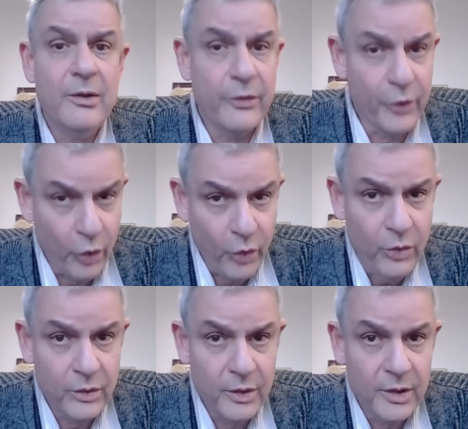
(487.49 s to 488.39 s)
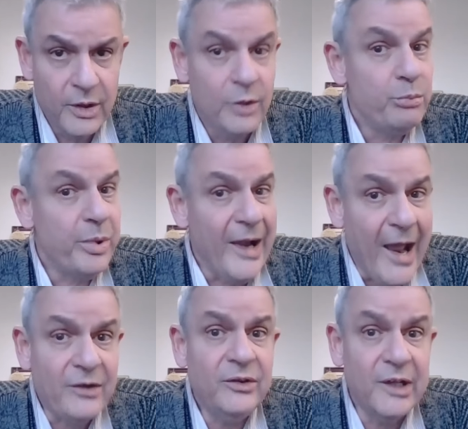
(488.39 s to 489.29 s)
though
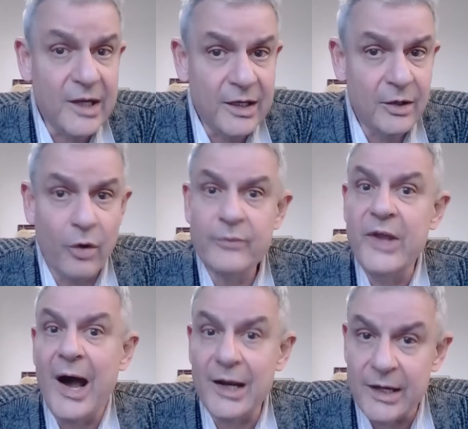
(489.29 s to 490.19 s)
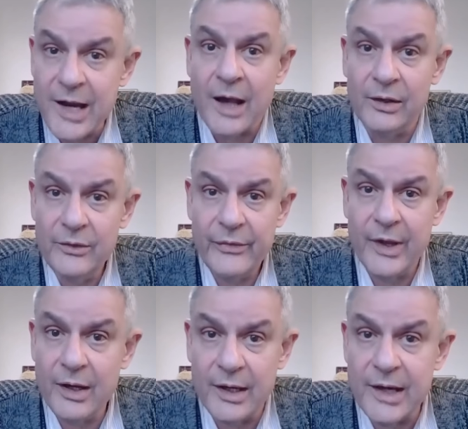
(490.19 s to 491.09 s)
Plan D of the Haganah, the
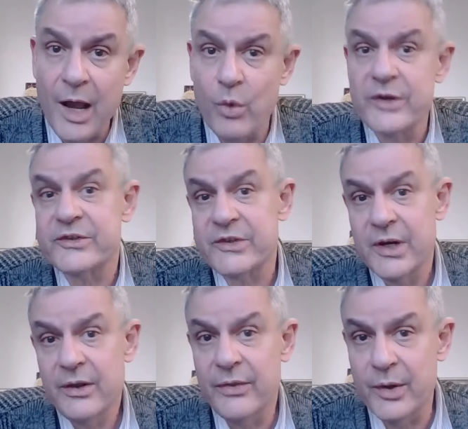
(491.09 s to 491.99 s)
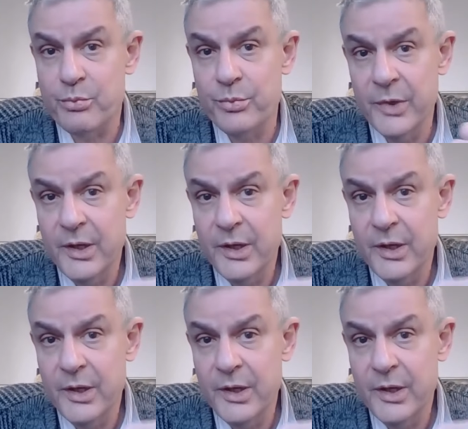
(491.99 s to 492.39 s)
Haganah was the,